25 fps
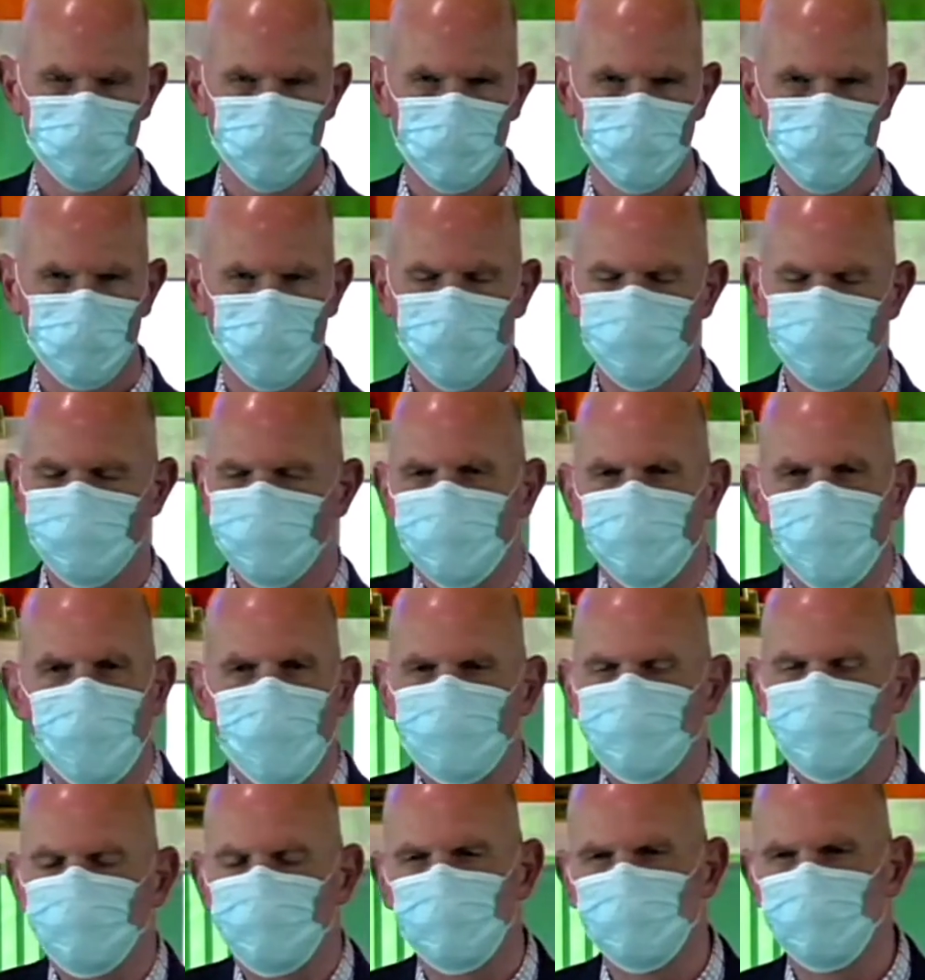It's a
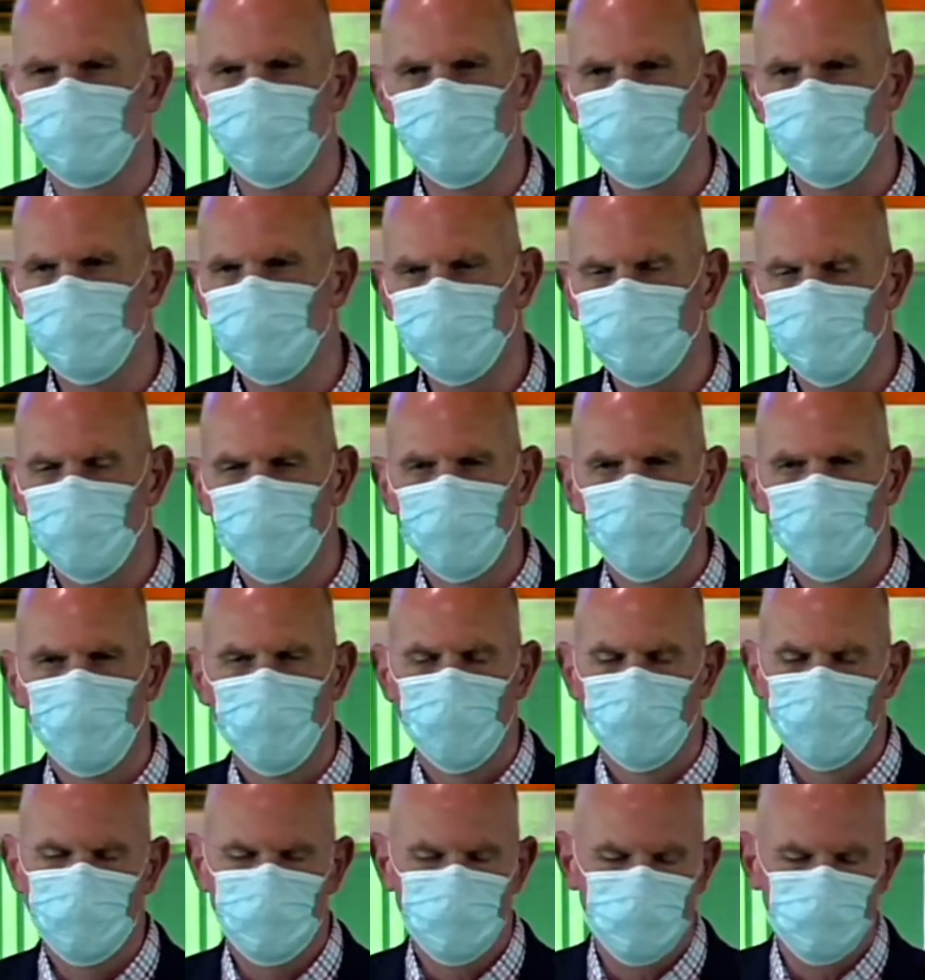natural move.
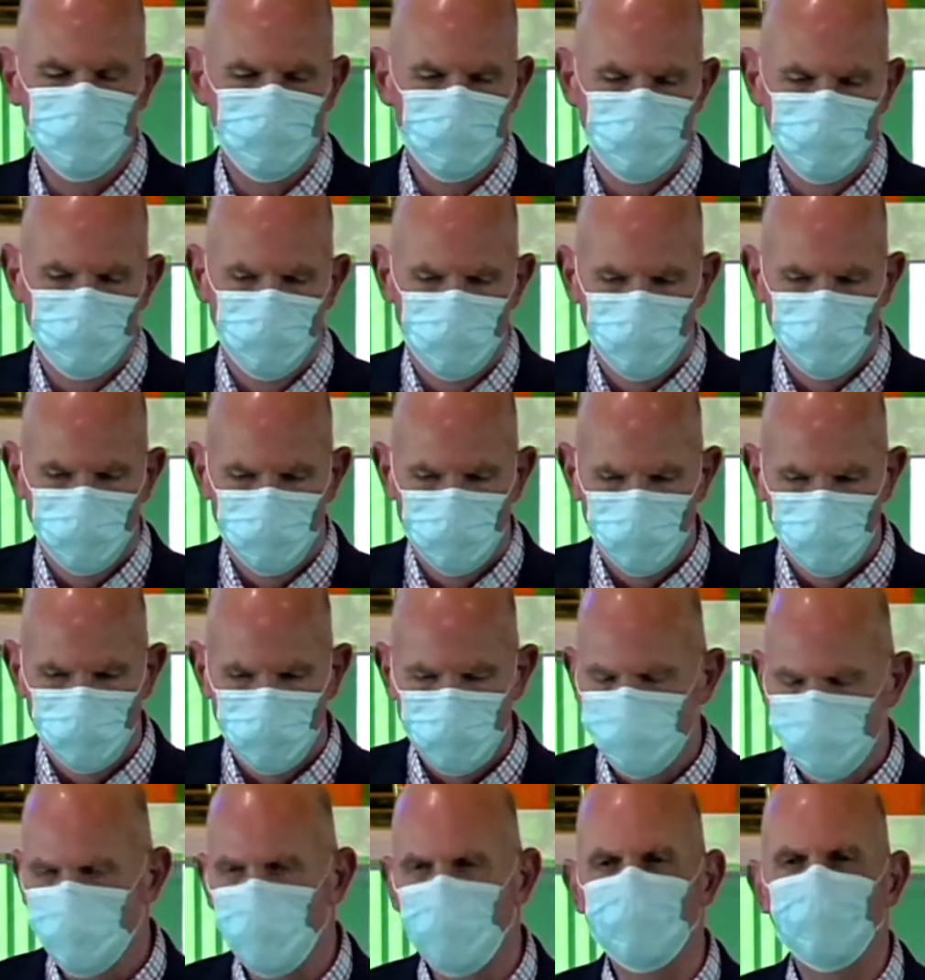It's
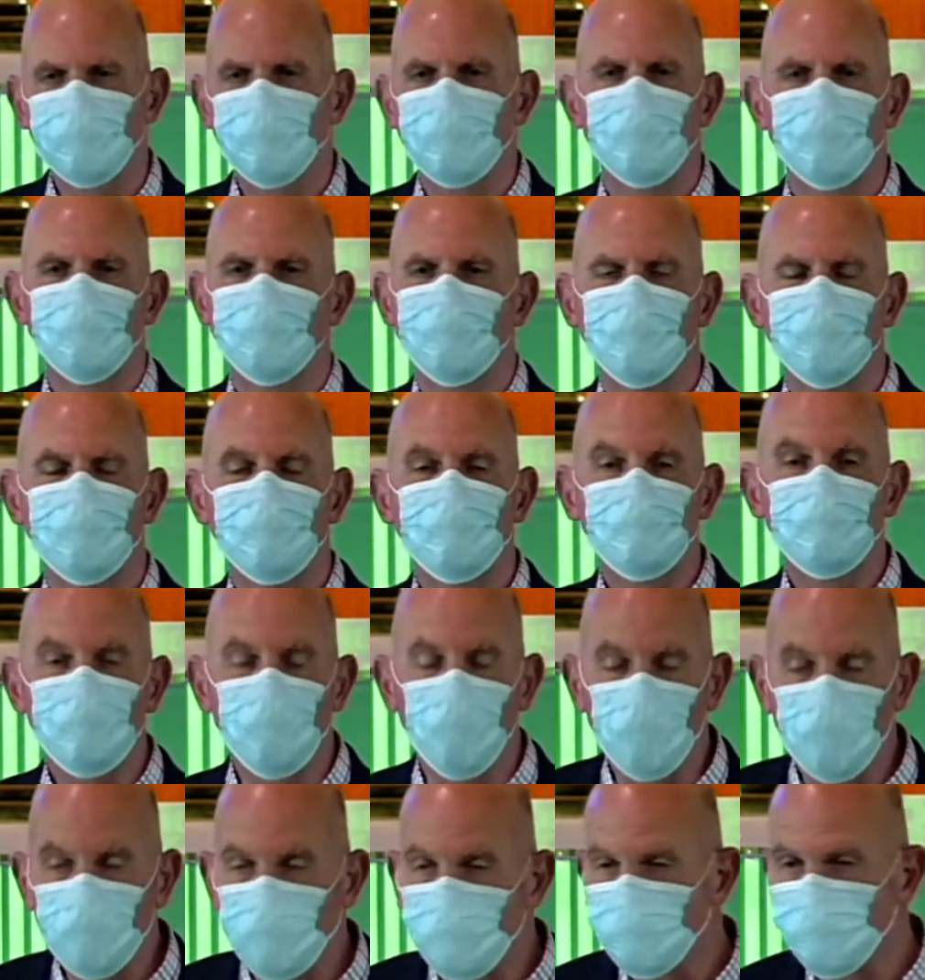something that any
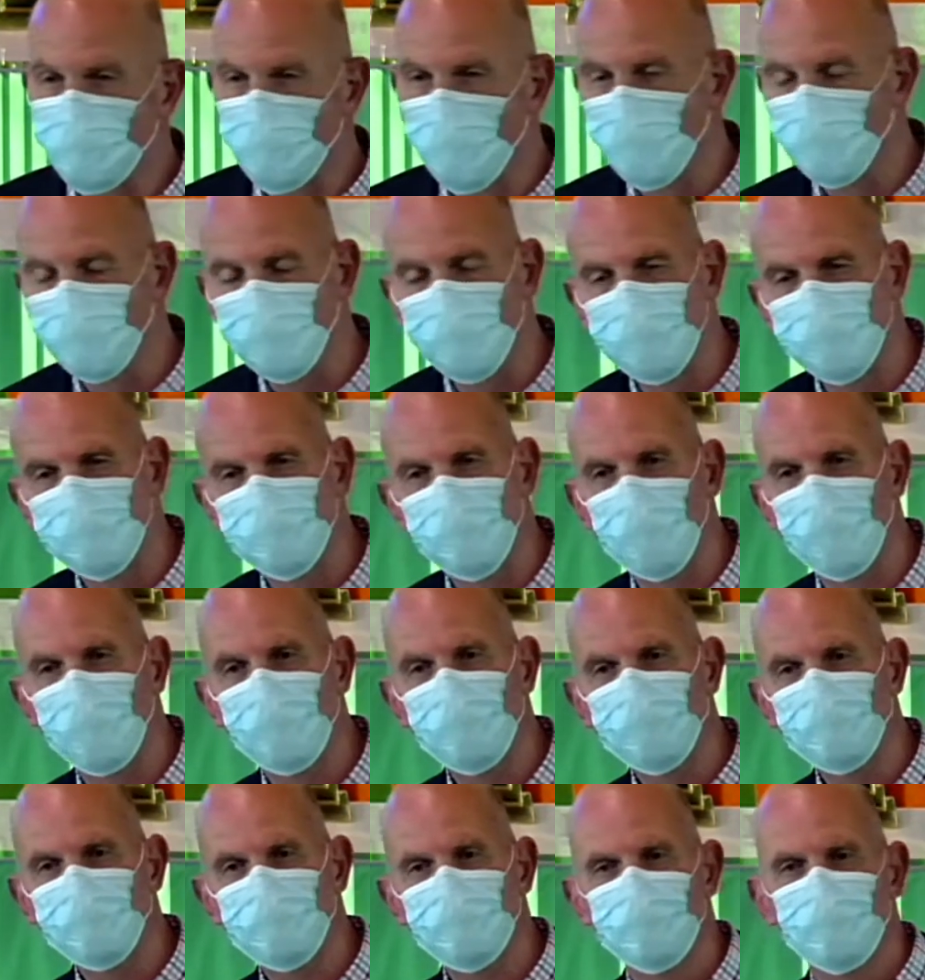startup company
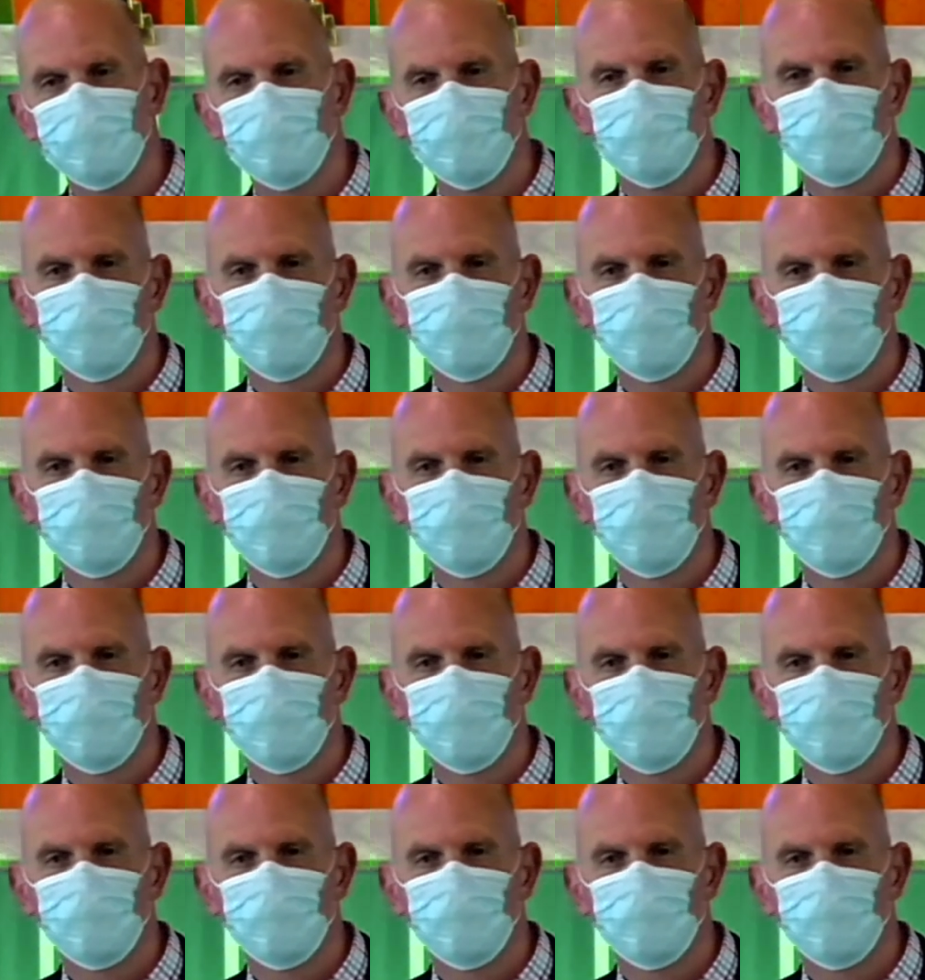does.